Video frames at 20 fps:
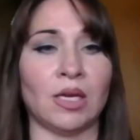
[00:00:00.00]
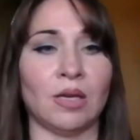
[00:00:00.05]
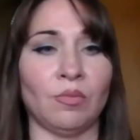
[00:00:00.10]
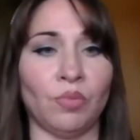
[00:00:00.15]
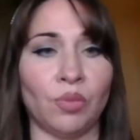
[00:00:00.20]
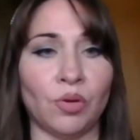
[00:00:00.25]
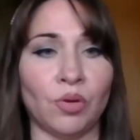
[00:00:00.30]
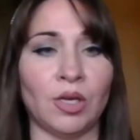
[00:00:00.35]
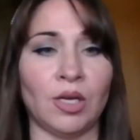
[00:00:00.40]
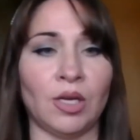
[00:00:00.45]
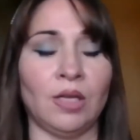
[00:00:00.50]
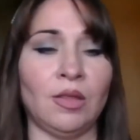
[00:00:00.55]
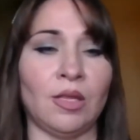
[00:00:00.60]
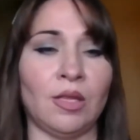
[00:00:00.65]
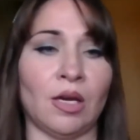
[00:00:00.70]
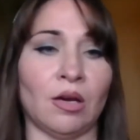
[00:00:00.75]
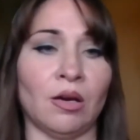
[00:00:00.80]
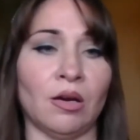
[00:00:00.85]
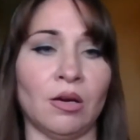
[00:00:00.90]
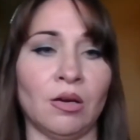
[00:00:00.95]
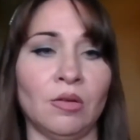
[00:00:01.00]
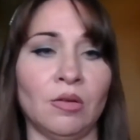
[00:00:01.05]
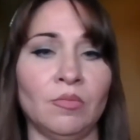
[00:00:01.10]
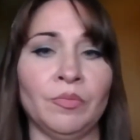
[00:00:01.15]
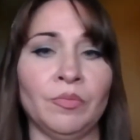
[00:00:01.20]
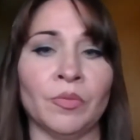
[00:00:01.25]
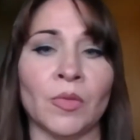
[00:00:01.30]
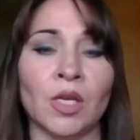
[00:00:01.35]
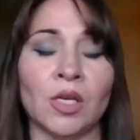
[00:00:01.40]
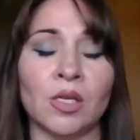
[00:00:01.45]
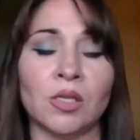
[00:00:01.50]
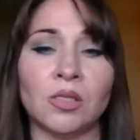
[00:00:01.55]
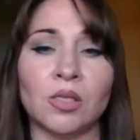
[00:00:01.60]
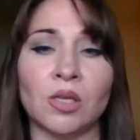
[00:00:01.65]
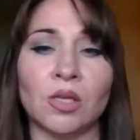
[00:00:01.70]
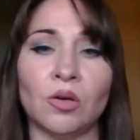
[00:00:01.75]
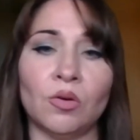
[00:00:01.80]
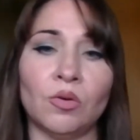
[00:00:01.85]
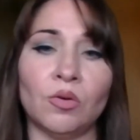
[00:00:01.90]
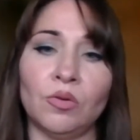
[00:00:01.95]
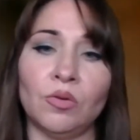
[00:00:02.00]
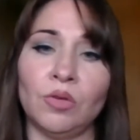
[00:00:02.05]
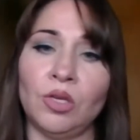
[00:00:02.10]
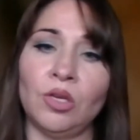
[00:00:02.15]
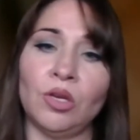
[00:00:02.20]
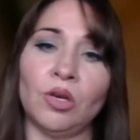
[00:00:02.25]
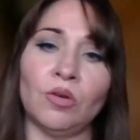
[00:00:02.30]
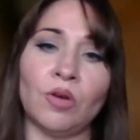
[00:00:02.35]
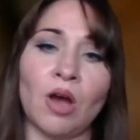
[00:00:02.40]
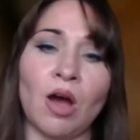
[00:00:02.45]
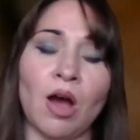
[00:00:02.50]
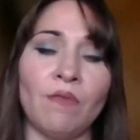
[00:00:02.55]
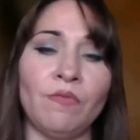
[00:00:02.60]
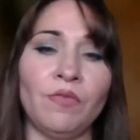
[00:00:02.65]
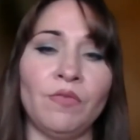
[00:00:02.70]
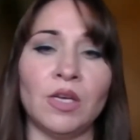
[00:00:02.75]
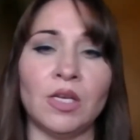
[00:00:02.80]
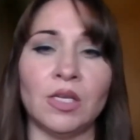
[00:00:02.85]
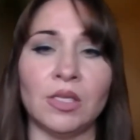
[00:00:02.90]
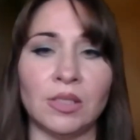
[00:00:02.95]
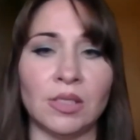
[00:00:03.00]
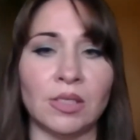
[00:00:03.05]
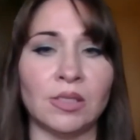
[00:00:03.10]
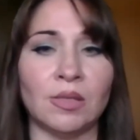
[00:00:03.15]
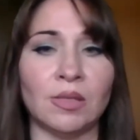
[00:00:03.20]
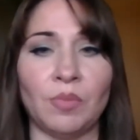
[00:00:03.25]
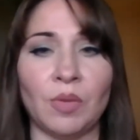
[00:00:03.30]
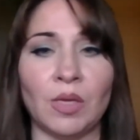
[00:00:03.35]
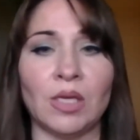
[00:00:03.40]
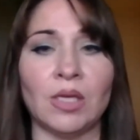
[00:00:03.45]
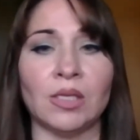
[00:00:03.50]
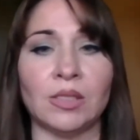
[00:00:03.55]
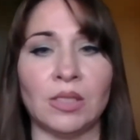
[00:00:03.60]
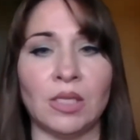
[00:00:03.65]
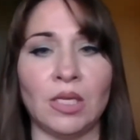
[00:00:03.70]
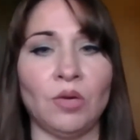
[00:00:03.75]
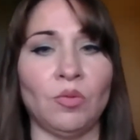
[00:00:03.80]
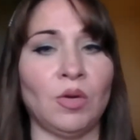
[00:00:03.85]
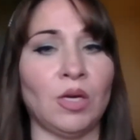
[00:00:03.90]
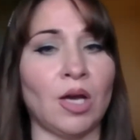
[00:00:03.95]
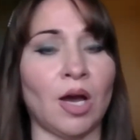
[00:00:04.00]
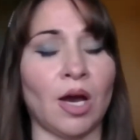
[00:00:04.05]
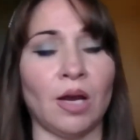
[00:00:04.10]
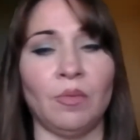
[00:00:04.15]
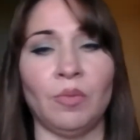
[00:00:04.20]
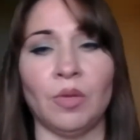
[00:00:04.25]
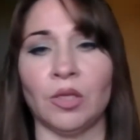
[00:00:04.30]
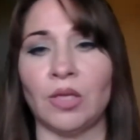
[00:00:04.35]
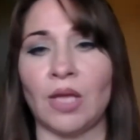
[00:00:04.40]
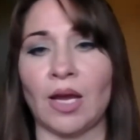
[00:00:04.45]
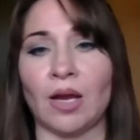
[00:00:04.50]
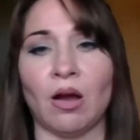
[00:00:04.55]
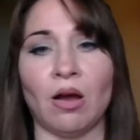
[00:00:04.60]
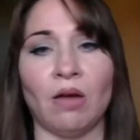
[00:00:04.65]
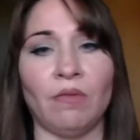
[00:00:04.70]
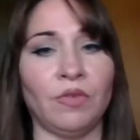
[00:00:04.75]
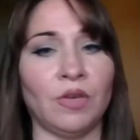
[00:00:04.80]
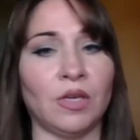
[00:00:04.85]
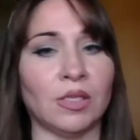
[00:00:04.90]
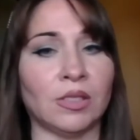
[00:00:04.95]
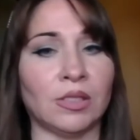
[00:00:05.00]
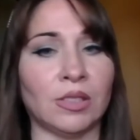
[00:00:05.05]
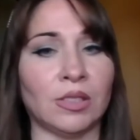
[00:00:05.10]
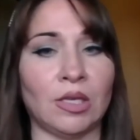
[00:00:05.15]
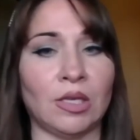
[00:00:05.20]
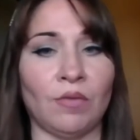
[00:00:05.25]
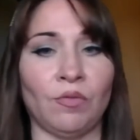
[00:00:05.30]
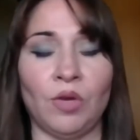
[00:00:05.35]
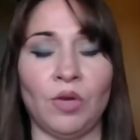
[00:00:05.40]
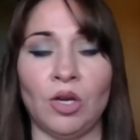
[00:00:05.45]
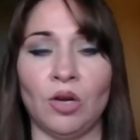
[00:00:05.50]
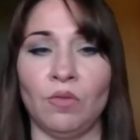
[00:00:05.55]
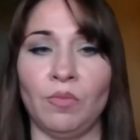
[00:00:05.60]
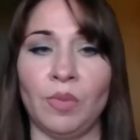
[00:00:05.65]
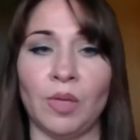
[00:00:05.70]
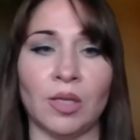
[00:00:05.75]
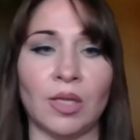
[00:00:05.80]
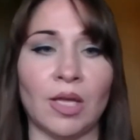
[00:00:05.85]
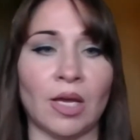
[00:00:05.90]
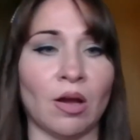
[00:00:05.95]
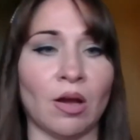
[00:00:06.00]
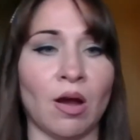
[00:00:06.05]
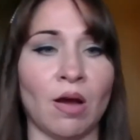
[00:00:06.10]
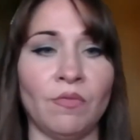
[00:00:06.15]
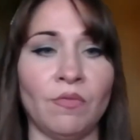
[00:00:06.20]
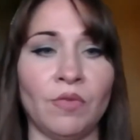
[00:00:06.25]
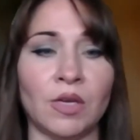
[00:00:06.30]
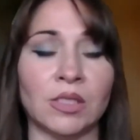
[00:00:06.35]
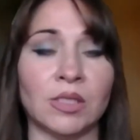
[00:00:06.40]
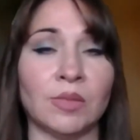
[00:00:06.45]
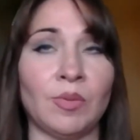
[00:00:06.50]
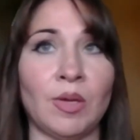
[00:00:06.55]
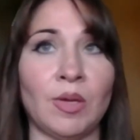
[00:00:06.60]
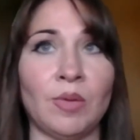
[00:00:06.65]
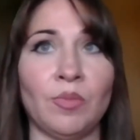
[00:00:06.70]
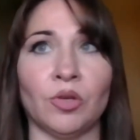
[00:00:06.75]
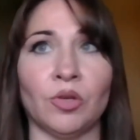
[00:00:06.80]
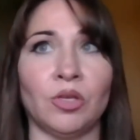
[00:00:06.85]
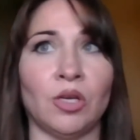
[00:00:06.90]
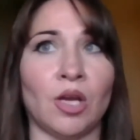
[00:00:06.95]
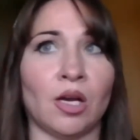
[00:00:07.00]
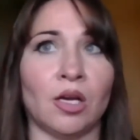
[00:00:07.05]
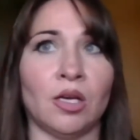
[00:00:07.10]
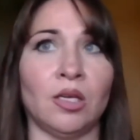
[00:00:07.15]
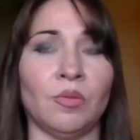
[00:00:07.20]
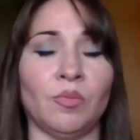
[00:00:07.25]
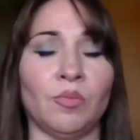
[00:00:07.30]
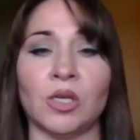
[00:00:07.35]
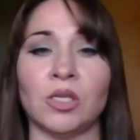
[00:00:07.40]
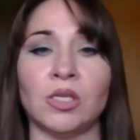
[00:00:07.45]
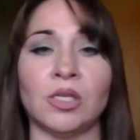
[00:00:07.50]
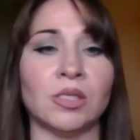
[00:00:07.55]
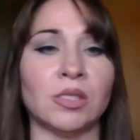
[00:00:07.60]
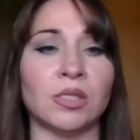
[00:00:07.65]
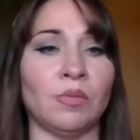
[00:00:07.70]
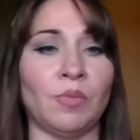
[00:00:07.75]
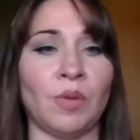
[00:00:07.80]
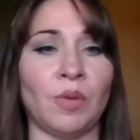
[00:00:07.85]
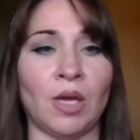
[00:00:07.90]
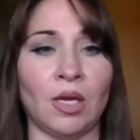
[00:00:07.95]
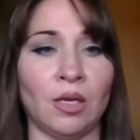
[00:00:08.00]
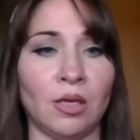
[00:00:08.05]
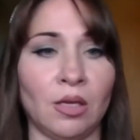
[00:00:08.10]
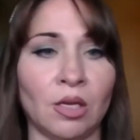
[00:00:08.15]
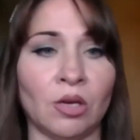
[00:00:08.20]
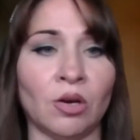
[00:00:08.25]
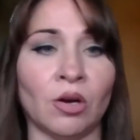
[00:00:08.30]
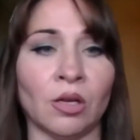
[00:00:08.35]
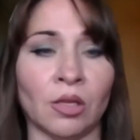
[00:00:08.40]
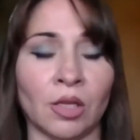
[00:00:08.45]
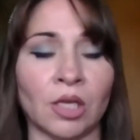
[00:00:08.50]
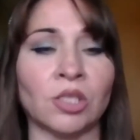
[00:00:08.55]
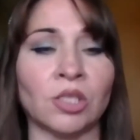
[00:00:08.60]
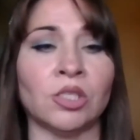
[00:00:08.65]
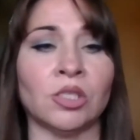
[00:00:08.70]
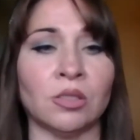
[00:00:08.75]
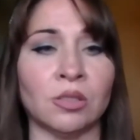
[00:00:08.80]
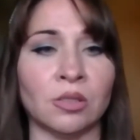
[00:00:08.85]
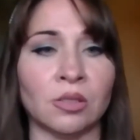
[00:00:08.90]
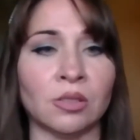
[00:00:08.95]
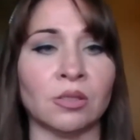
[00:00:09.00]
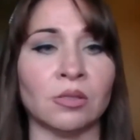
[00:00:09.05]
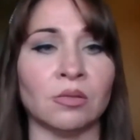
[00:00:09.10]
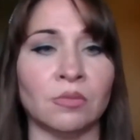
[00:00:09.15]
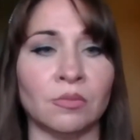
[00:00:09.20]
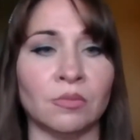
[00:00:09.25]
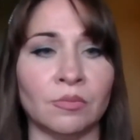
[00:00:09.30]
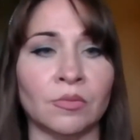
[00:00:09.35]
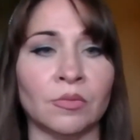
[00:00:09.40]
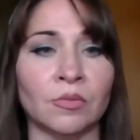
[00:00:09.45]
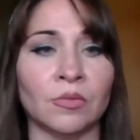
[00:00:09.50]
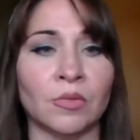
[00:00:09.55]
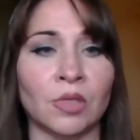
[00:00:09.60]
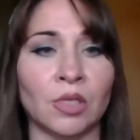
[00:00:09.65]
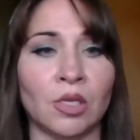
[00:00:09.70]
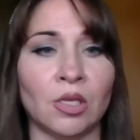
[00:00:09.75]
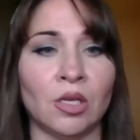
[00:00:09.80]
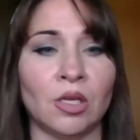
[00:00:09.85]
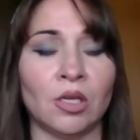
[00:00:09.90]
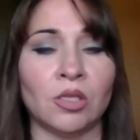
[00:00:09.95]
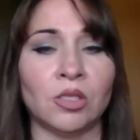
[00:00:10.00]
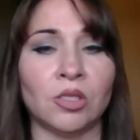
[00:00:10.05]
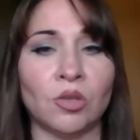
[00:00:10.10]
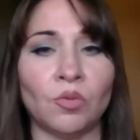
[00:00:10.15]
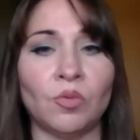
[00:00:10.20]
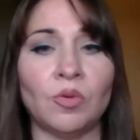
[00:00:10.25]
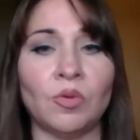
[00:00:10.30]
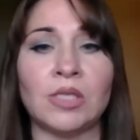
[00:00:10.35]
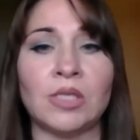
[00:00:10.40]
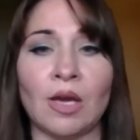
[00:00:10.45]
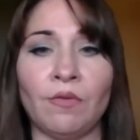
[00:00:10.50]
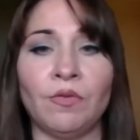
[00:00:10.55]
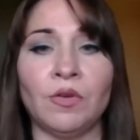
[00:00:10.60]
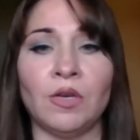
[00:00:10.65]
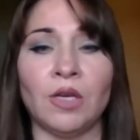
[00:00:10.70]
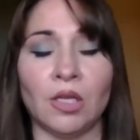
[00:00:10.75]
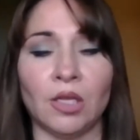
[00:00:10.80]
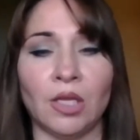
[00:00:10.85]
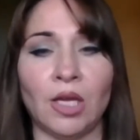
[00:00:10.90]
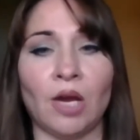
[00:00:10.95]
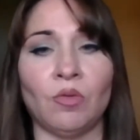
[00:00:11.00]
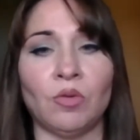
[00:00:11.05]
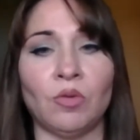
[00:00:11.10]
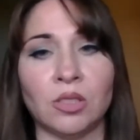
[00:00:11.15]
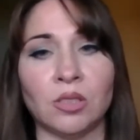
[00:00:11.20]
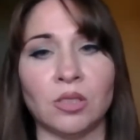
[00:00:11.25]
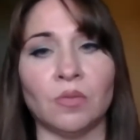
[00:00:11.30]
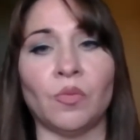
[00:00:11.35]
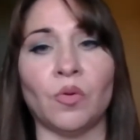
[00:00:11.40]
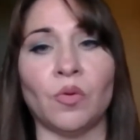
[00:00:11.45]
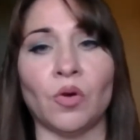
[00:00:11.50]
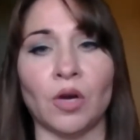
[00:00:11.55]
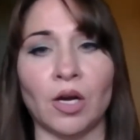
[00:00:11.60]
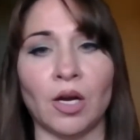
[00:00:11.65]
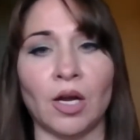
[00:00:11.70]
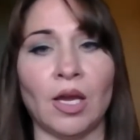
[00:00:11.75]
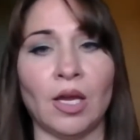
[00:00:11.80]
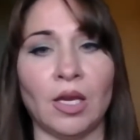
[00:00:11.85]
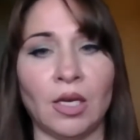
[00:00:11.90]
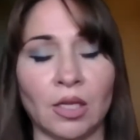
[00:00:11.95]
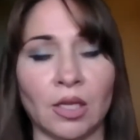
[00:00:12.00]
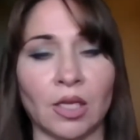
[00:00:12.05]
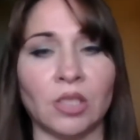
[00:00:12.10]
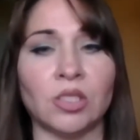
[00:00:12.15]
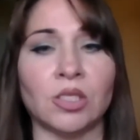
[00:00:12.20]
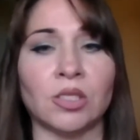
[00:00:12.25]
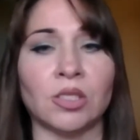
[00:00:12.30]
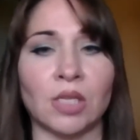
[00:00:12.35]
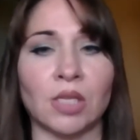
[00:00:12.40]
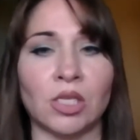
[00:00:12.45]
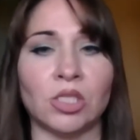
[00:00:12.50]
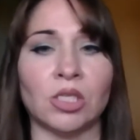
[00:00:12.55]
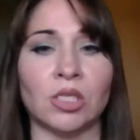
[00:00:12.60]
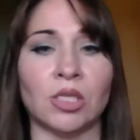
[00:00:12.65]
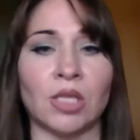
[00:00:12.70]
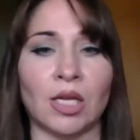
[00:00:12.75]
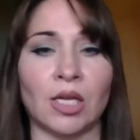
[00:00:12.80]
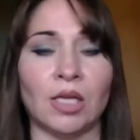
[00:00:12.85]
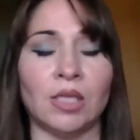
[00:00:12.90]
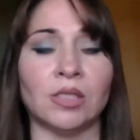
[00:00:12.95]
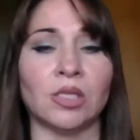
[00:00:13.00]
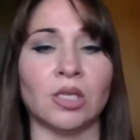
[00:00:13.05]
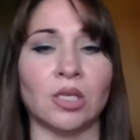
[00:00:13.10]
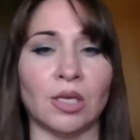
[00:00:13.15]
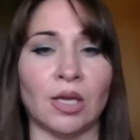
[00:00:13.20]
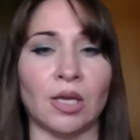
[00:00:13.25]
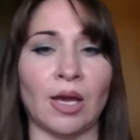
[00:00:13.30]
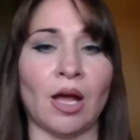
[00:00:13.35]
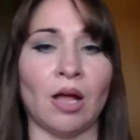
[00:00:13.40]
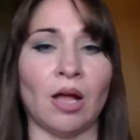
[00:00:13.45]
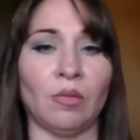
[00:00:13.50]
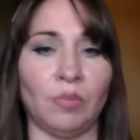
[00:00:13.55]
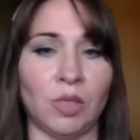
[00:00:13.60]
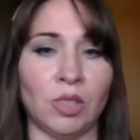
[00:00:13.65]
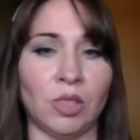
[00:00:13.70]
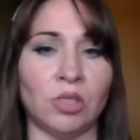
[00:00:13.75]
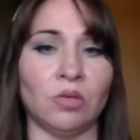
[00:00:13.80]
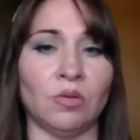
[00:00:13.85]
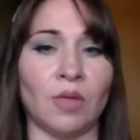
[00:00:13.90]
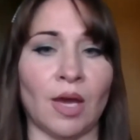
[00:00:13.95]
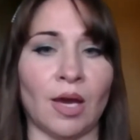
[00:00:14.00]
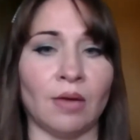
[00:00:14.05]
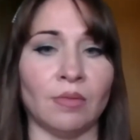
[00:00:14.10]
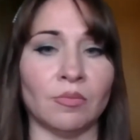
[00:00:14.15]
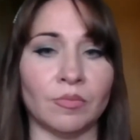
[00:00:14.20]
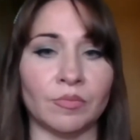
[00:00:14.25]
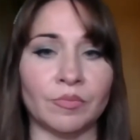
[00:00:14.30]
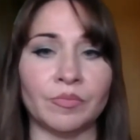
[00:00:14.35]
and put in there. So, confidence is the biggest thing. We got to build that confidence. And if we don't build that confidence, people are not going to participate in our elections. So definitely, I would support any legislation that is going to help me do that.